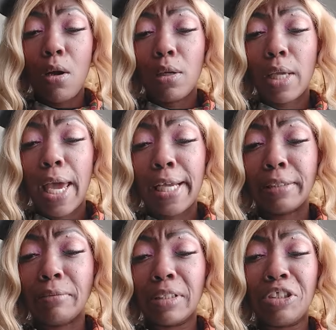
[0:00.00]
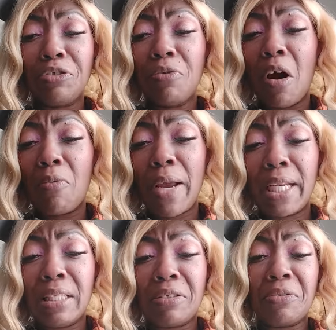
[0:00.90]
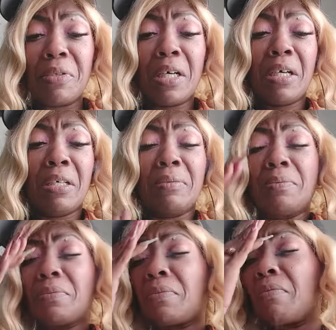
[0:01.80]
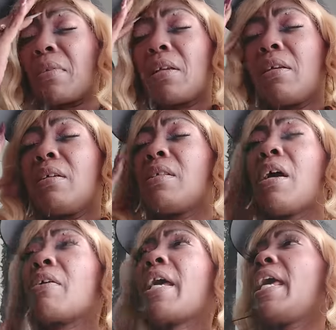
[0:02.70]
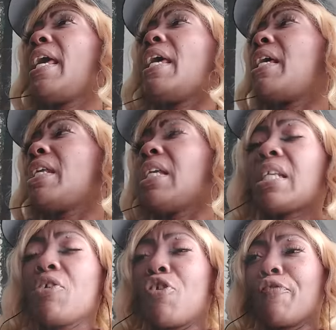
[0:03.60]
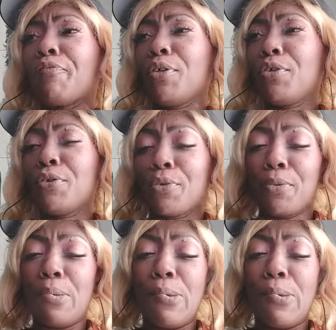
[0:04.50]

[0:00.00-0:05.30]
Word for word: Okay. That you are ready to uh turn ahead, honey, or few